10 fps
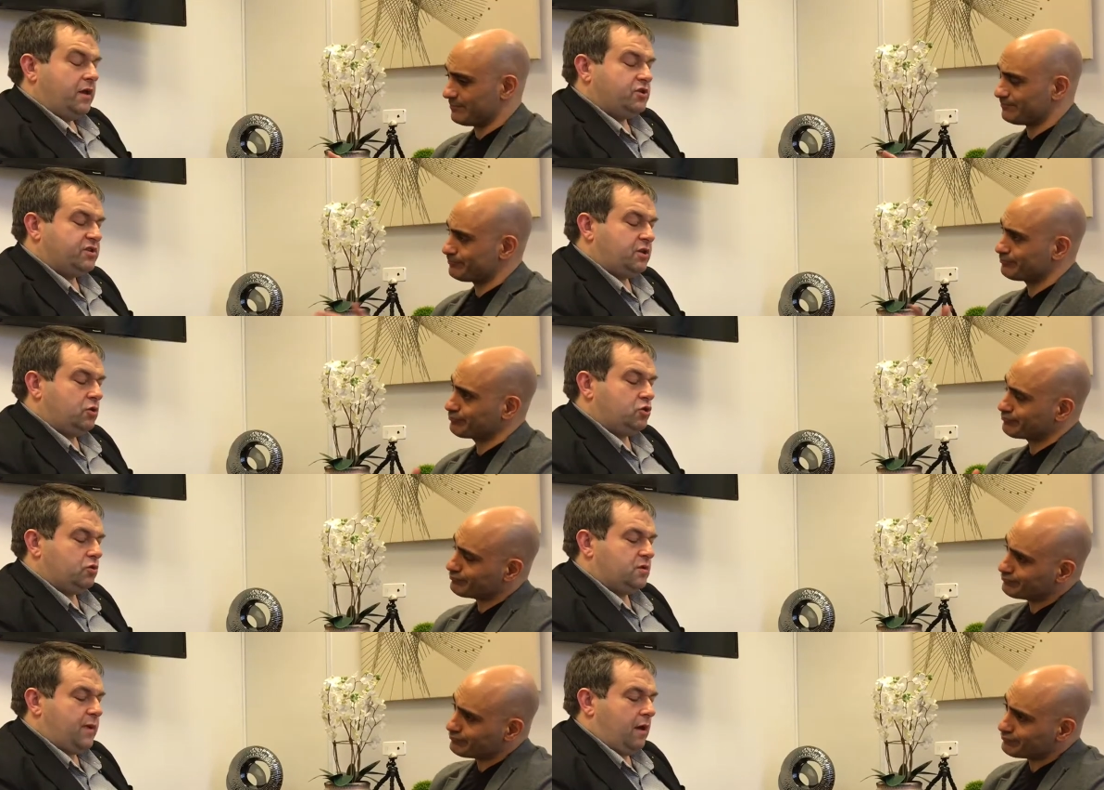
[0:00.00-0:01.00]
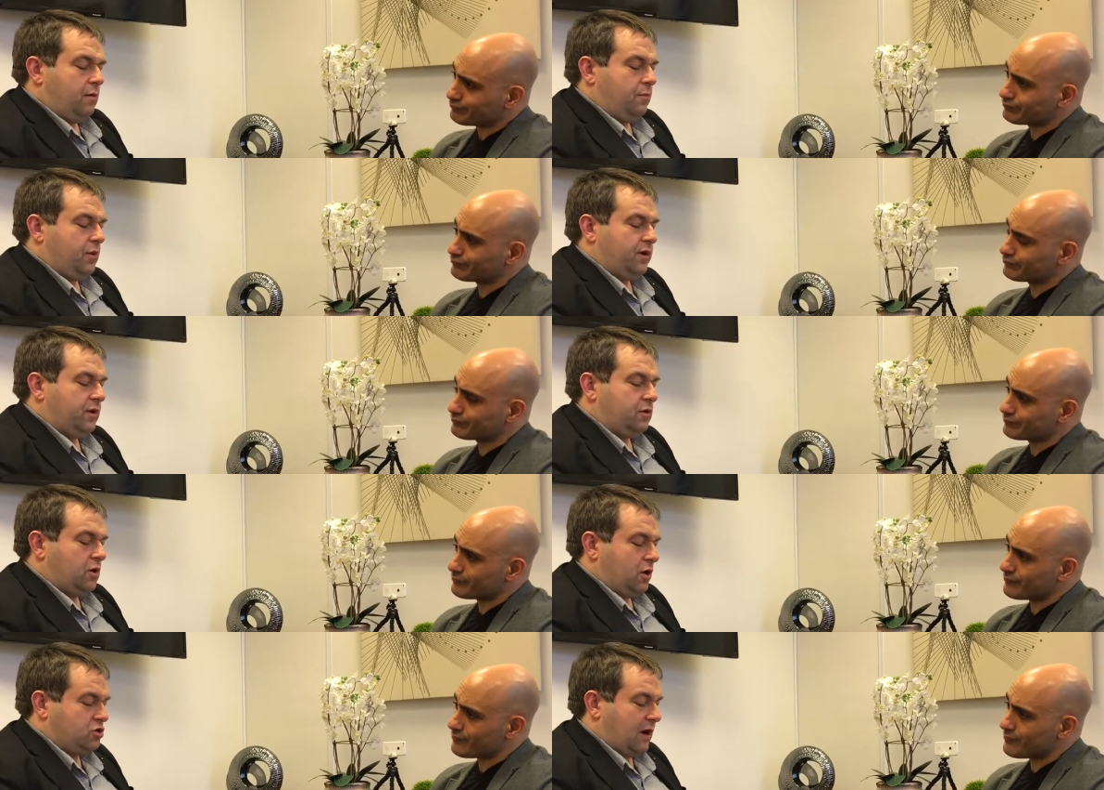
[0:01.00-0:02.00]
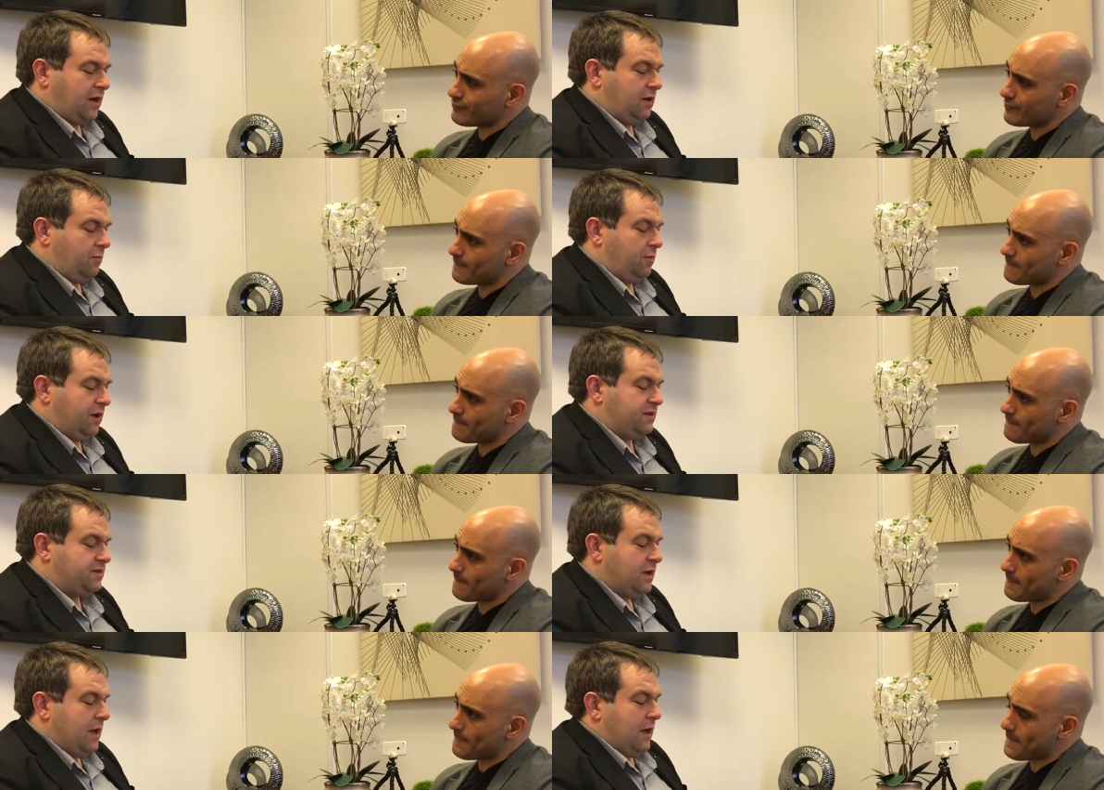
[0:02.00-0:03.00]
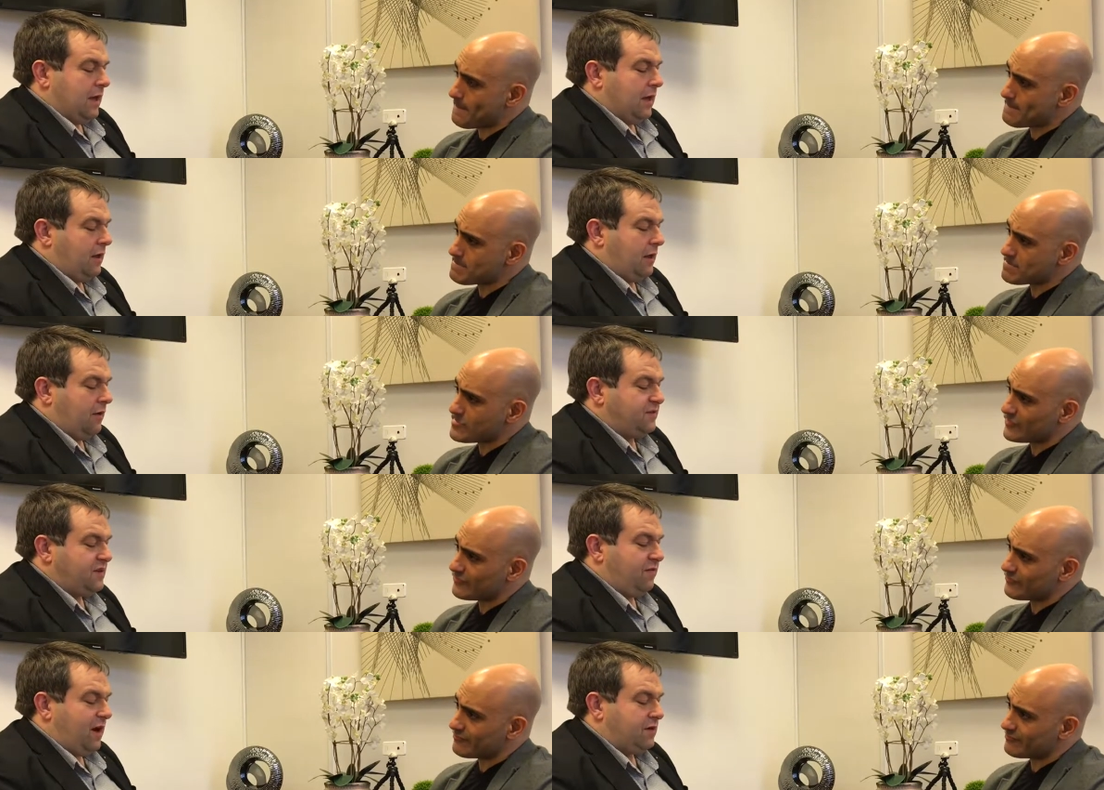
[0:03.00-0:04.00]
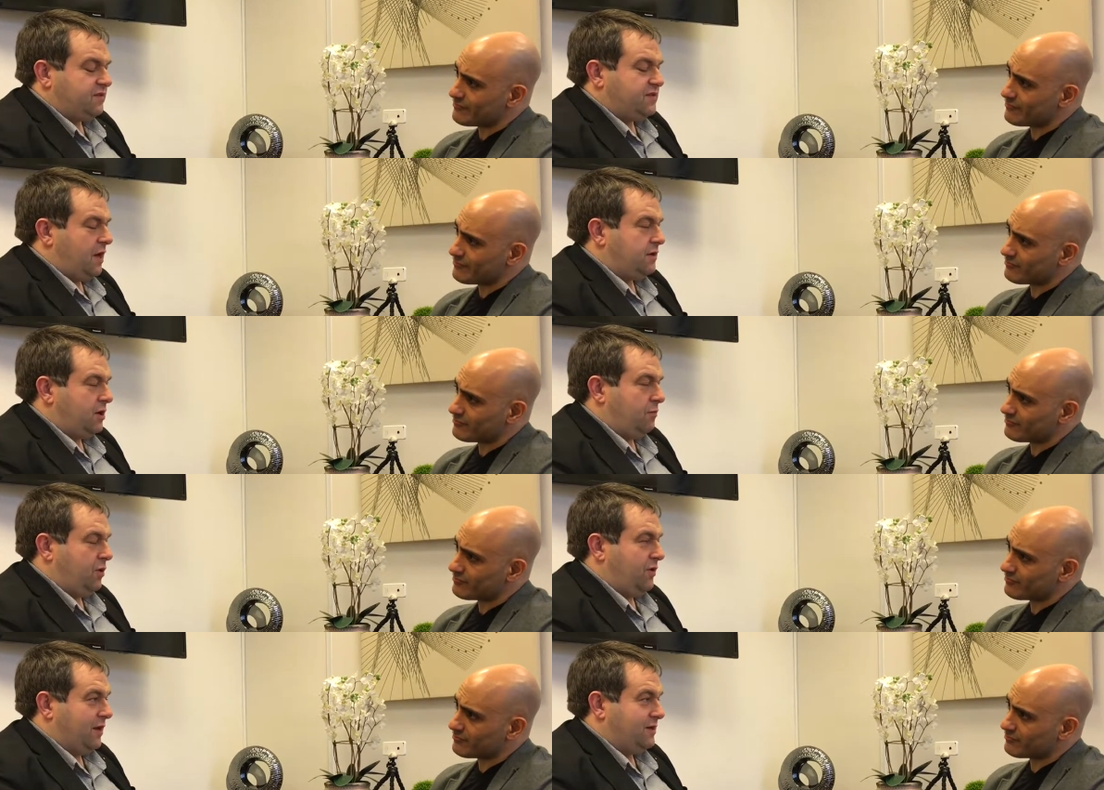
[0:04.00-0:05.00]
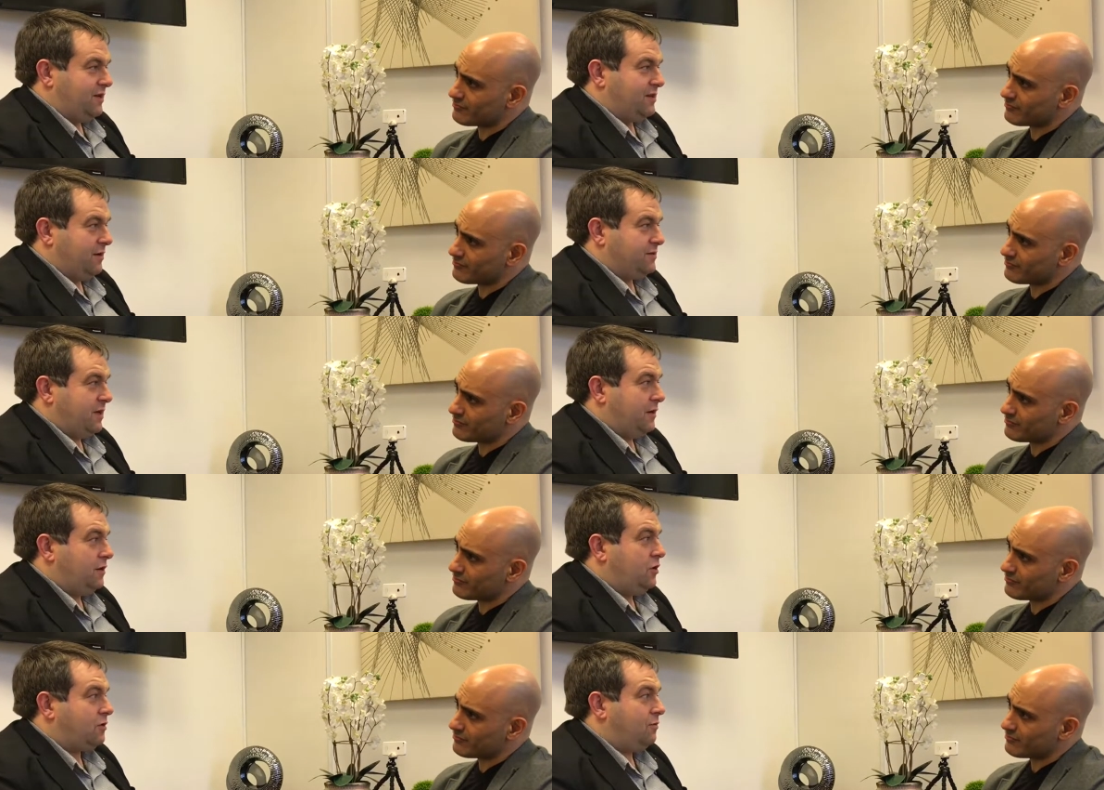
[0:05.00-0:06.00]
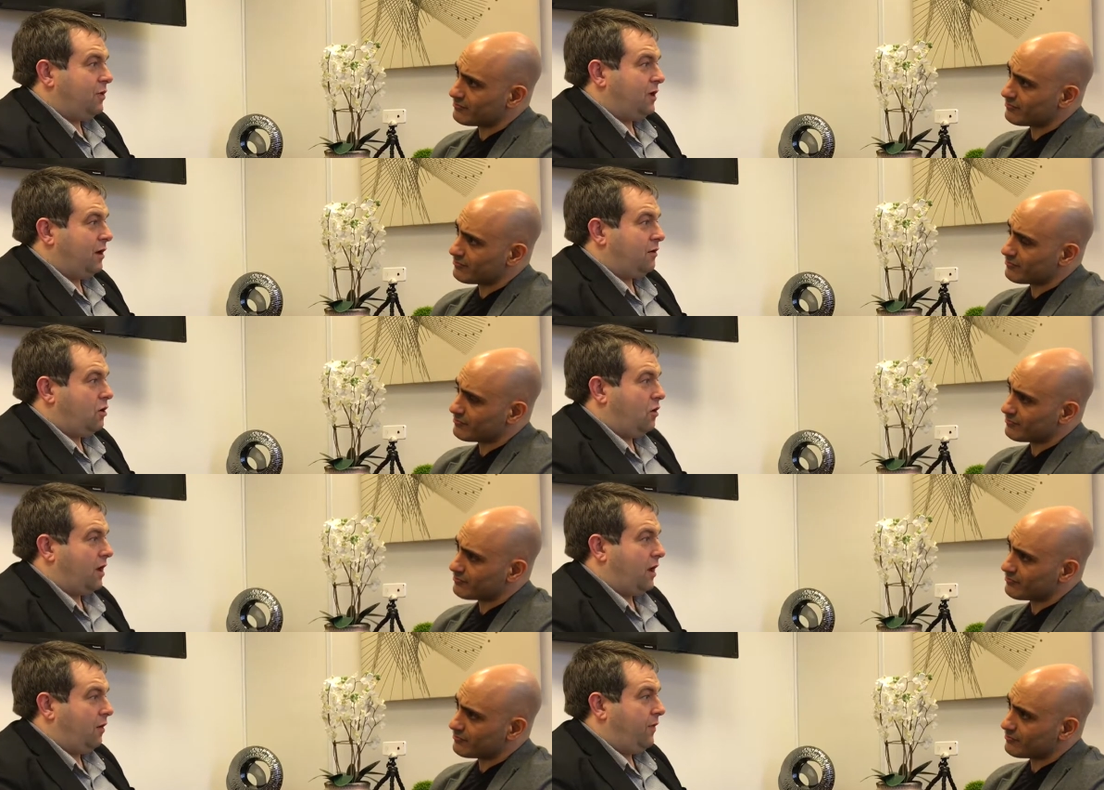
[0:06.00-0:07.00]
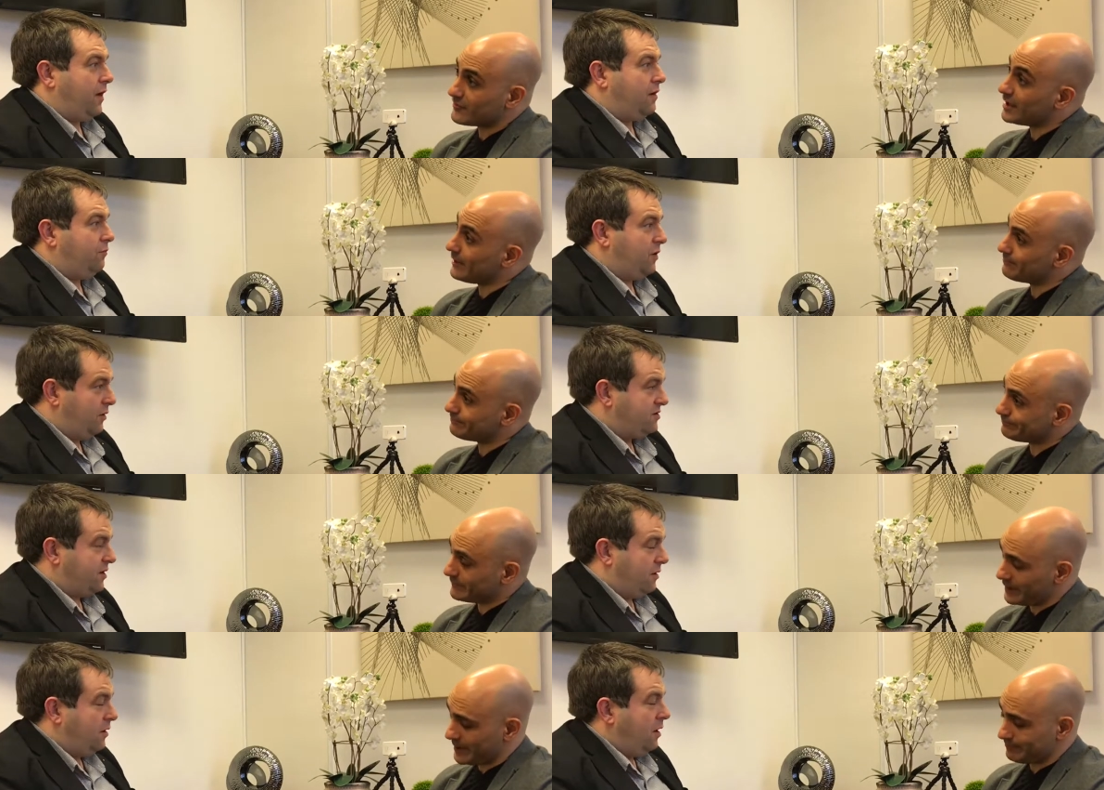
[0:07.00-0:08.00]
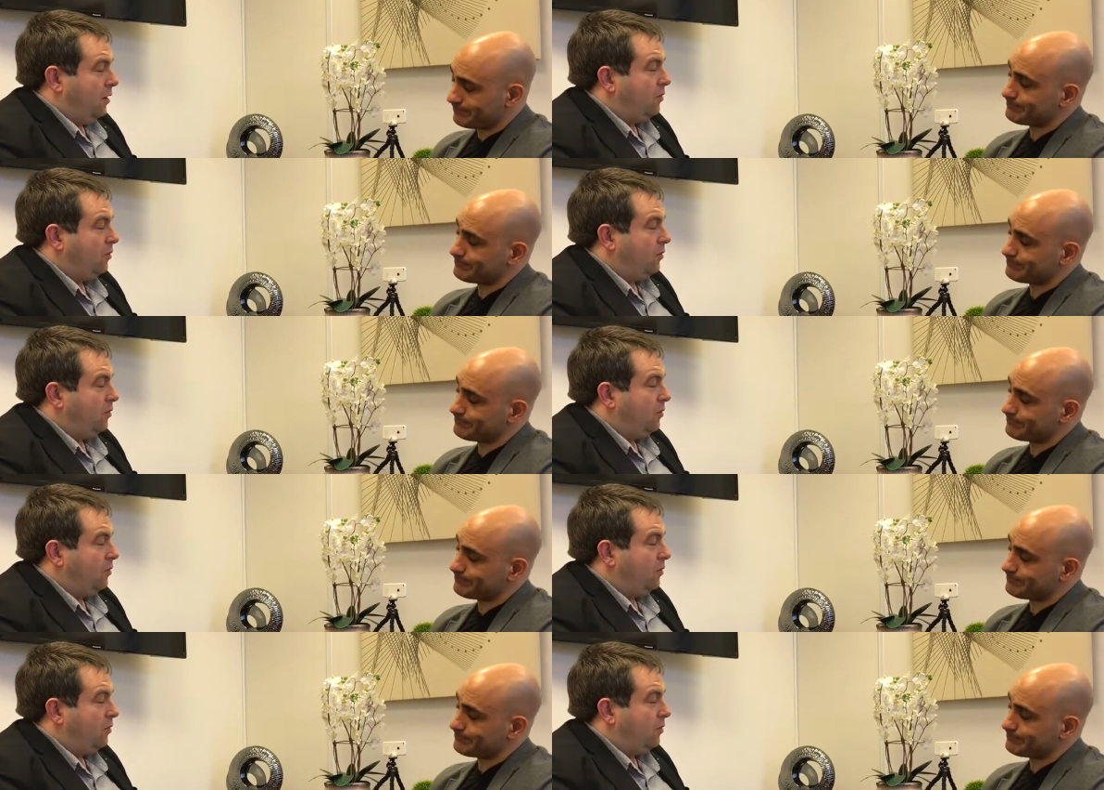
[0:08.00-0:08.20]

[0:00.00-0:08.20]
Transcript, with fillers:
Speaker 1: Interesting, you talked about putting a, a tracking them because if seven out of ten don't put their details in, you can put a little cookie on their yep. computer, yep.